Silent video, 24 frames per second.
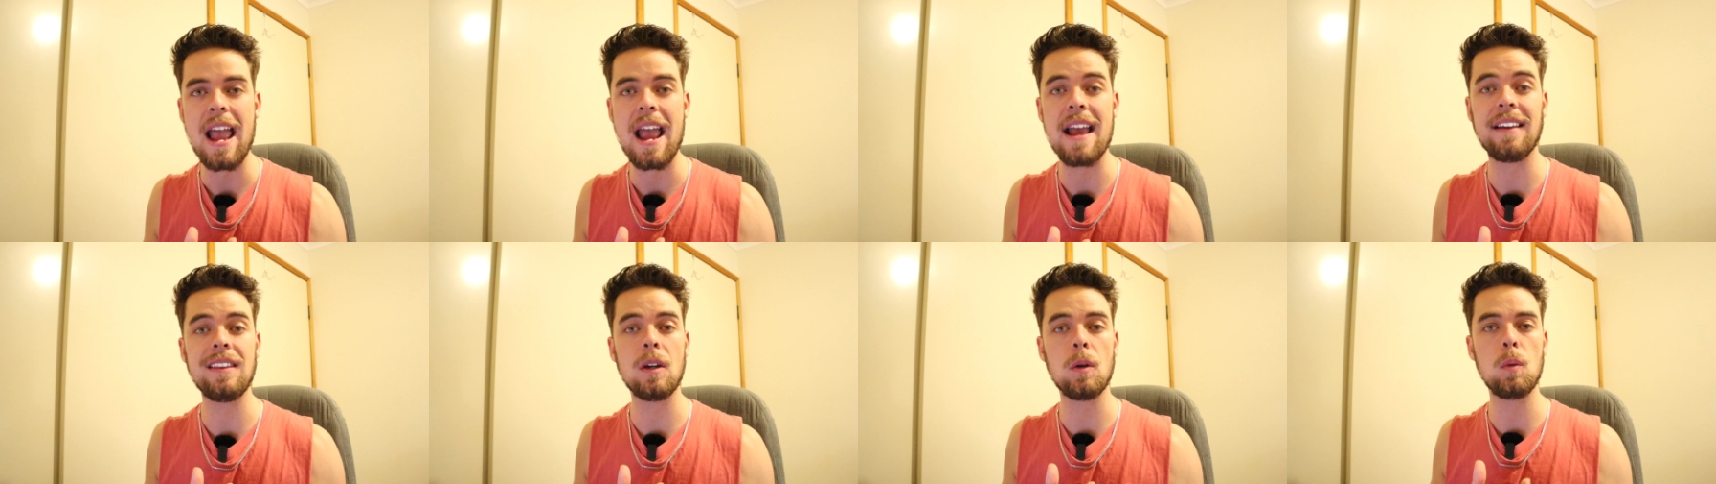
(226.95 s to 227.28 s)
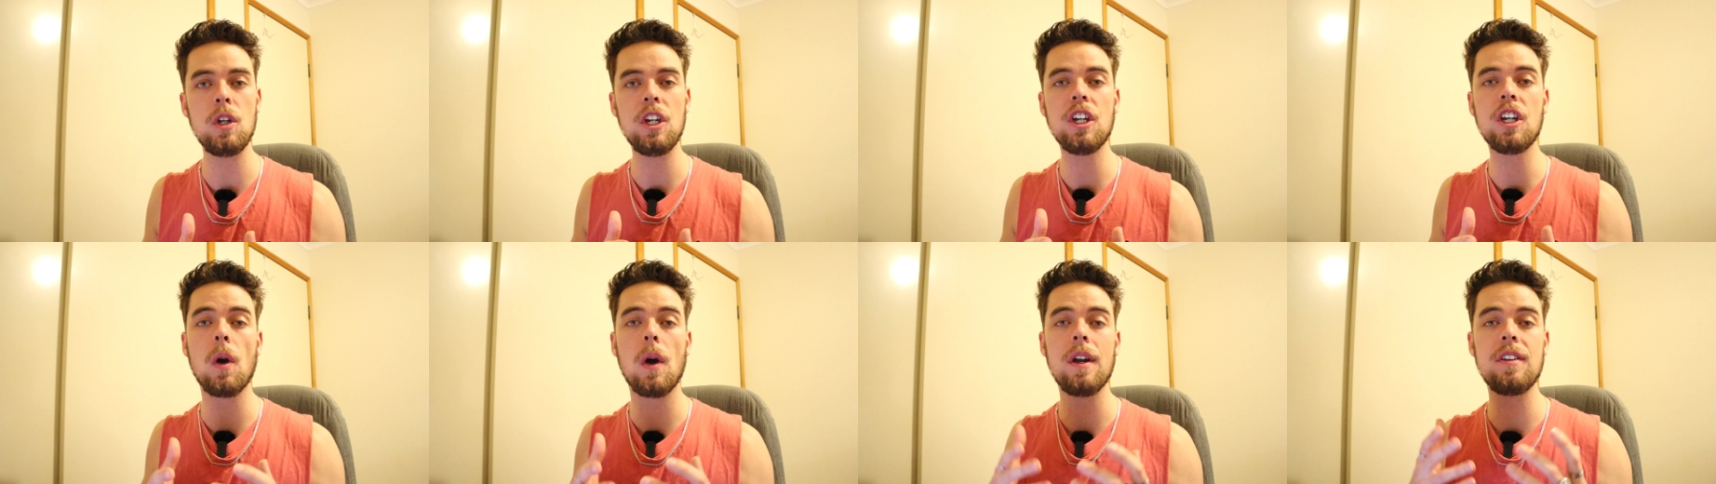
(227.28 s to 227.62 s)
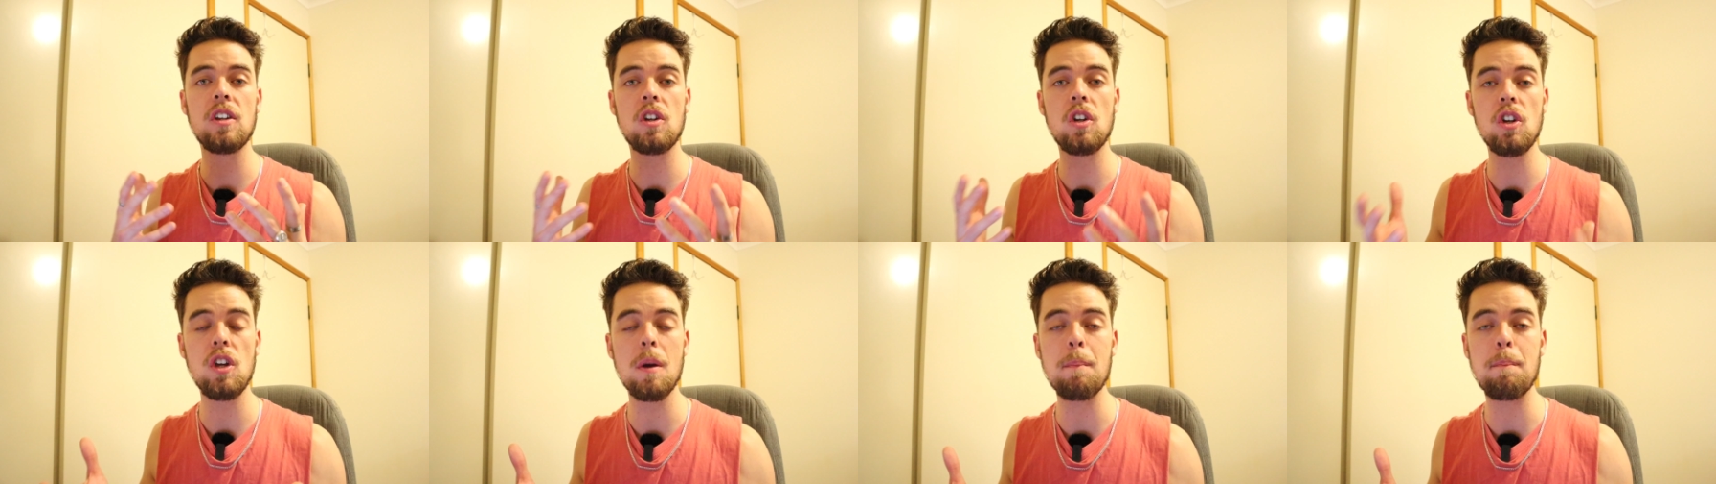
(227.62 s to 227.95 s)
and then when you're going
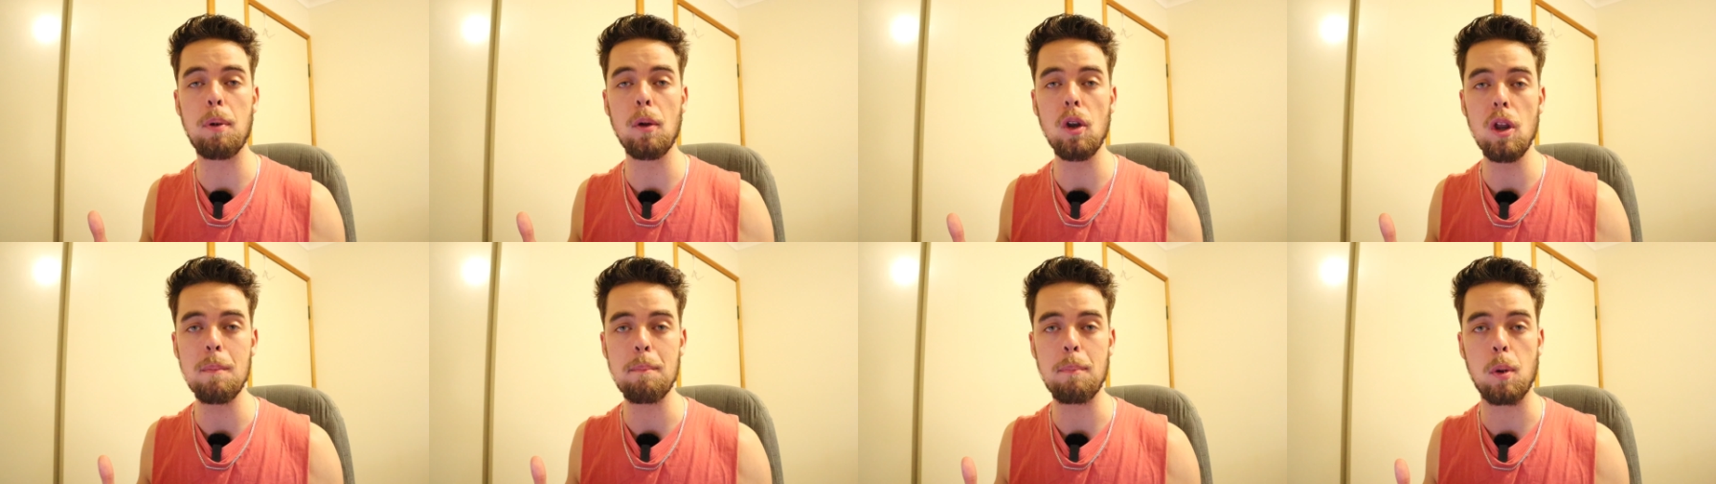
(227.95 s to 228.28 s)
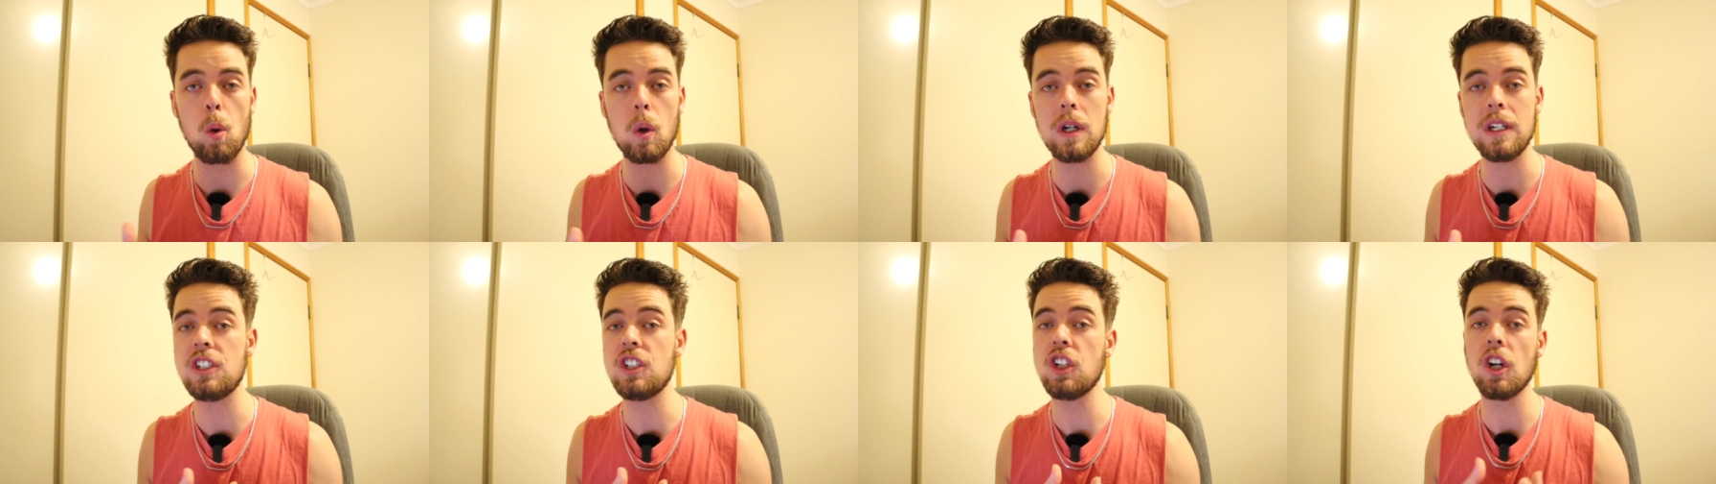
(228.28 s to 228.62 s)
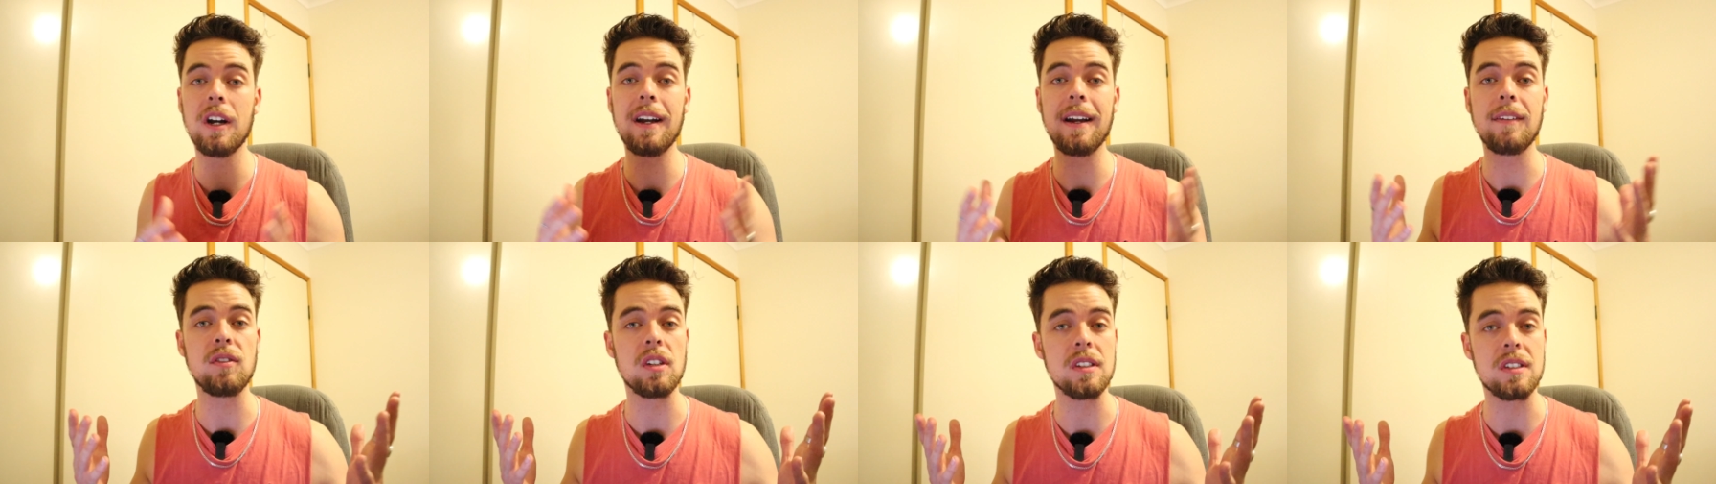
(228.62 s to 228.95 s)
to do your bullet points, you
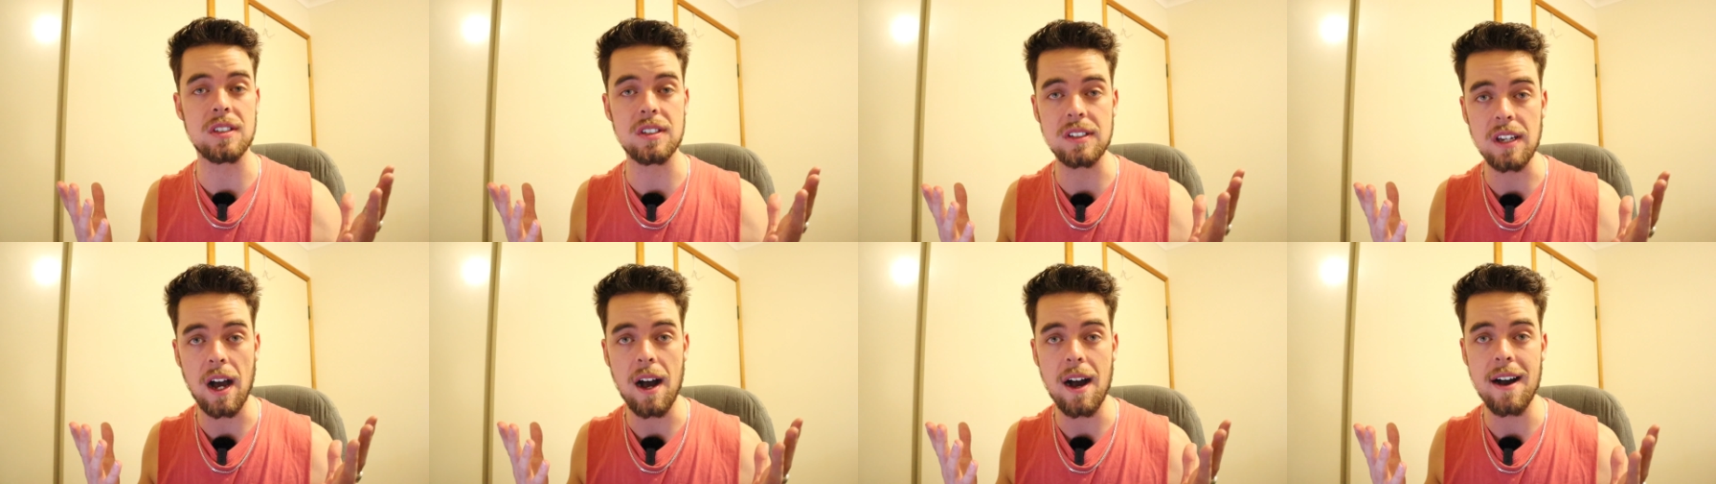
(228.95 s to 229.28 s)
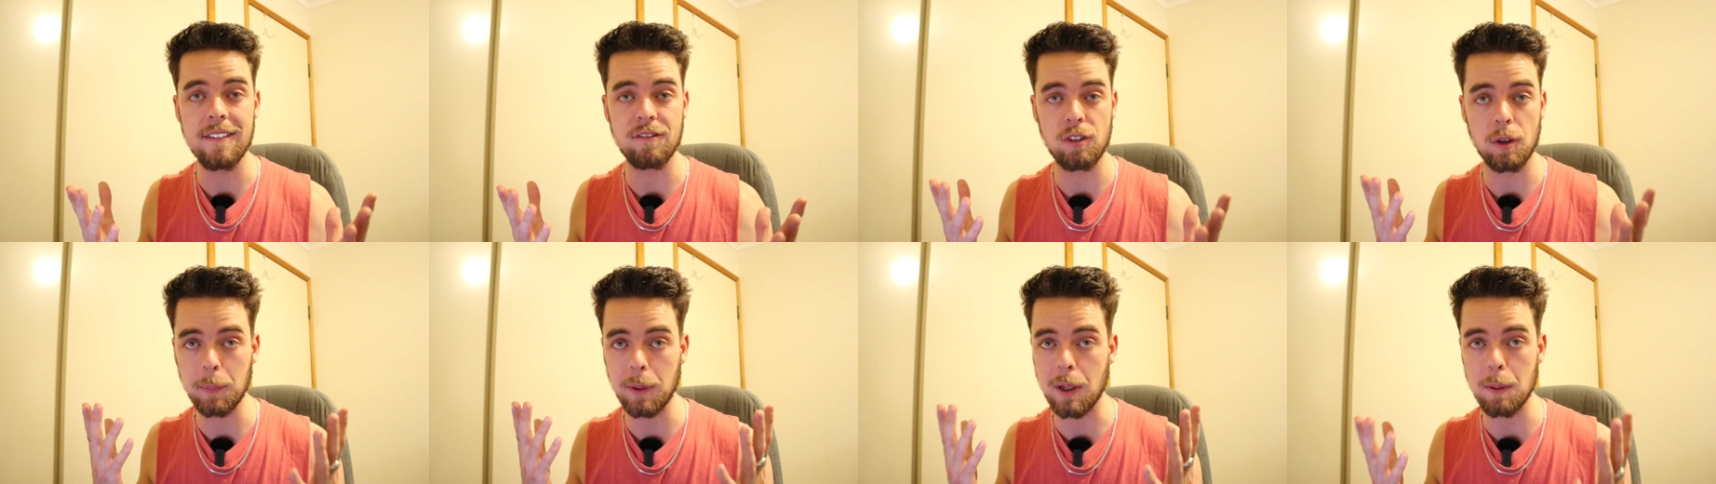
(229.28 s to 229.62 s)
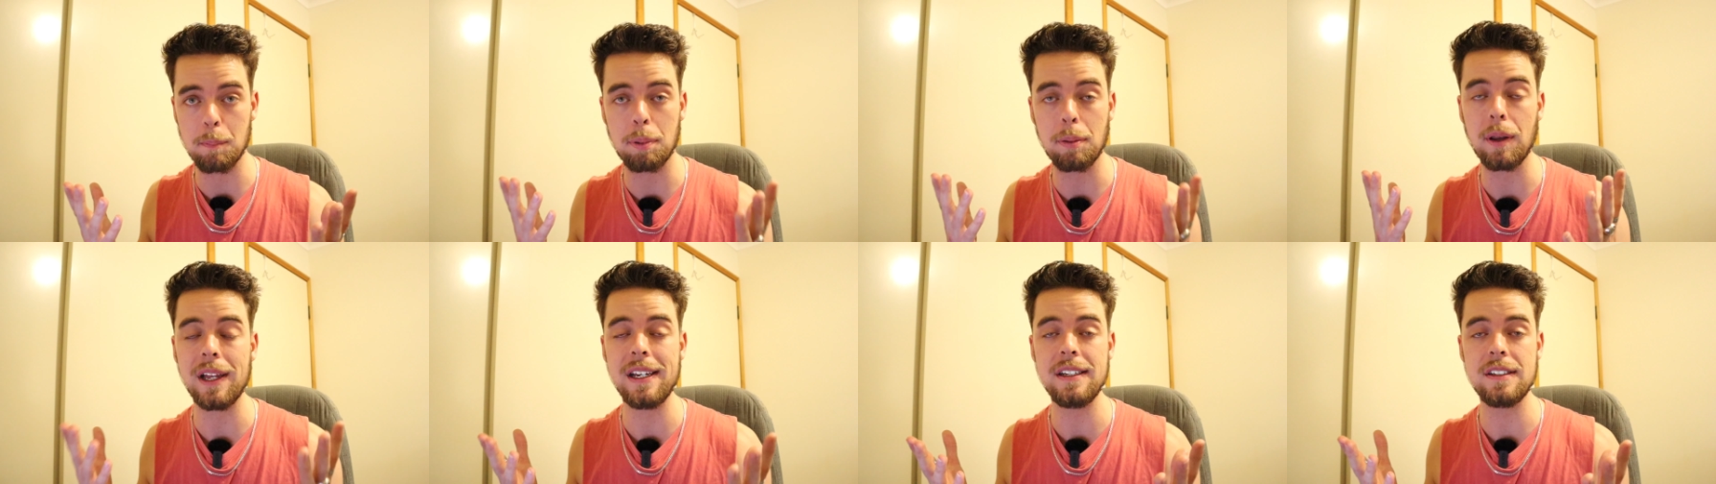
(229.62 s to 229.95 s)
don't have to start from
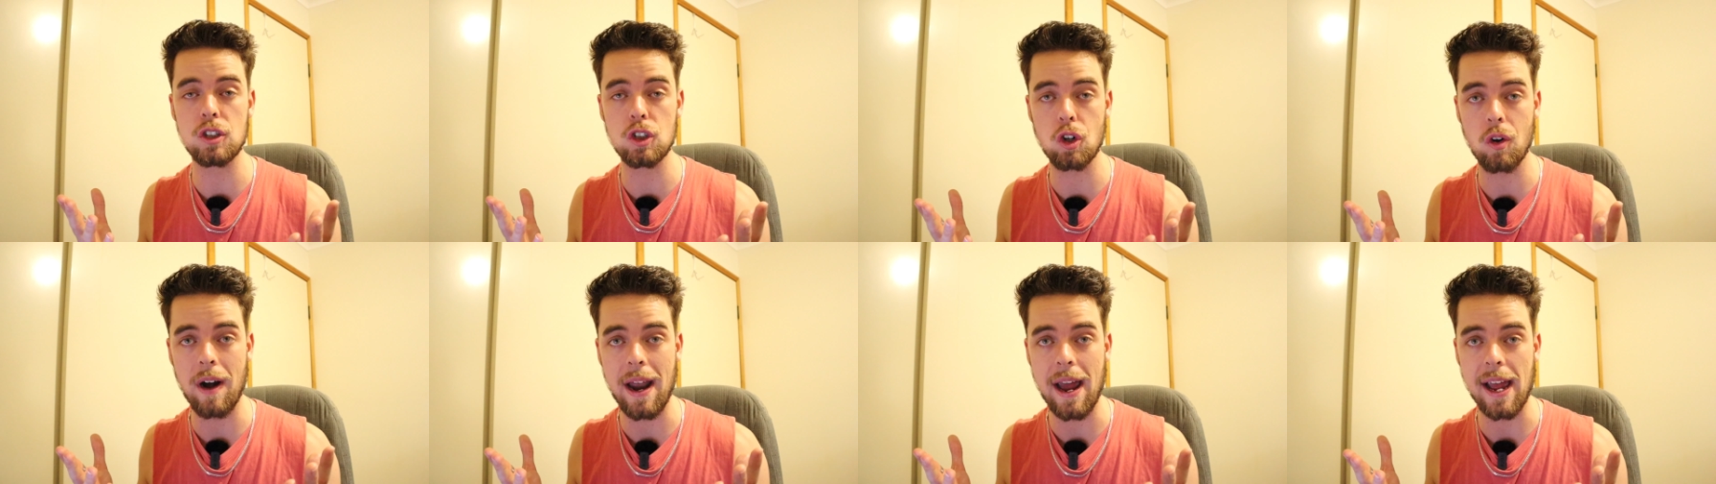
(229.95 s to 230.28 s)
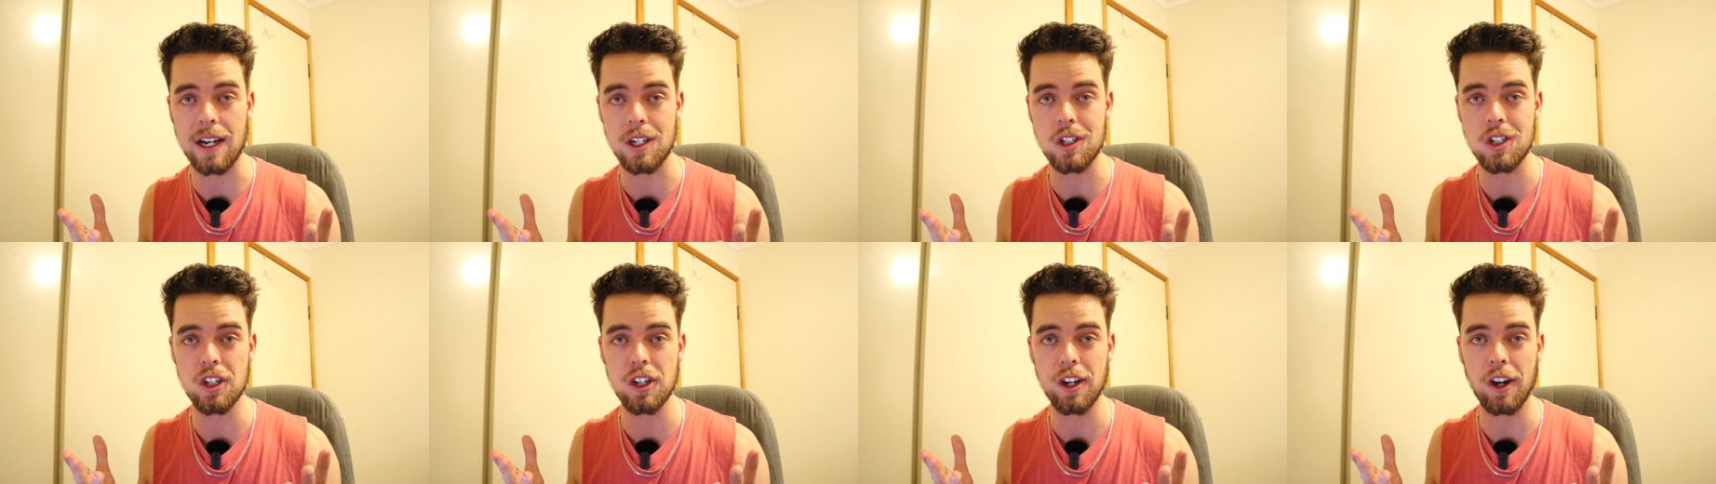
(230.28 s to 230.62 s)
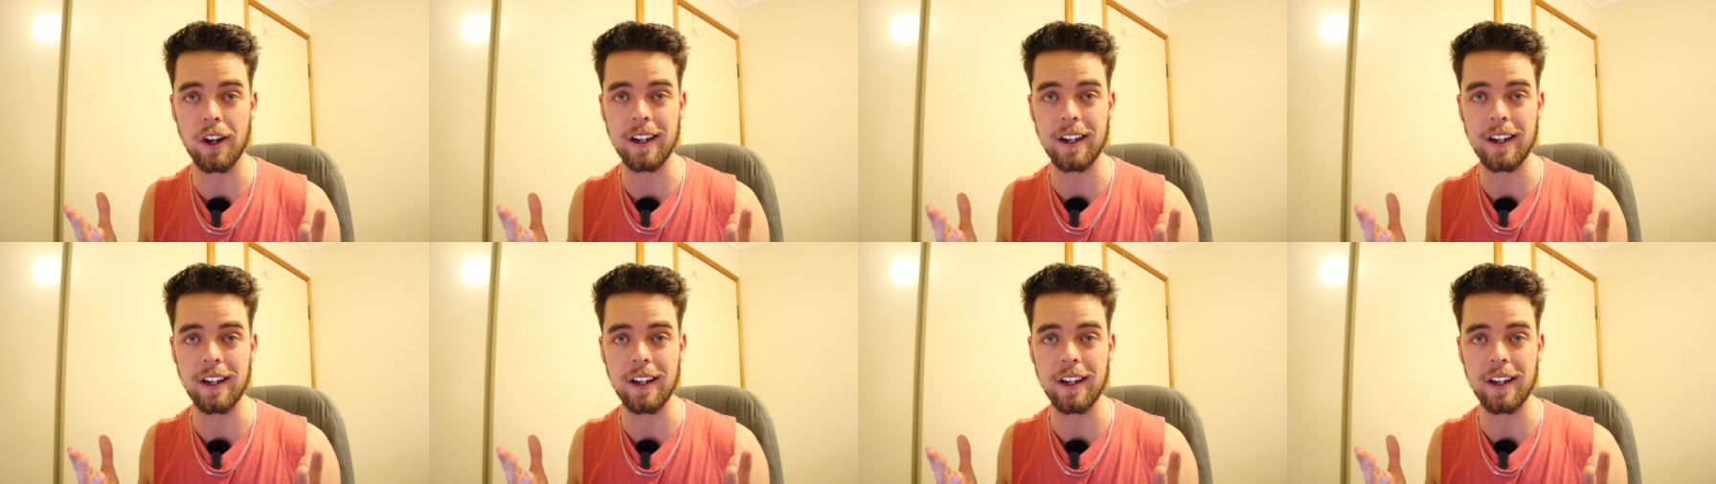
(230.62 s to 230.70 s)
complete scratch,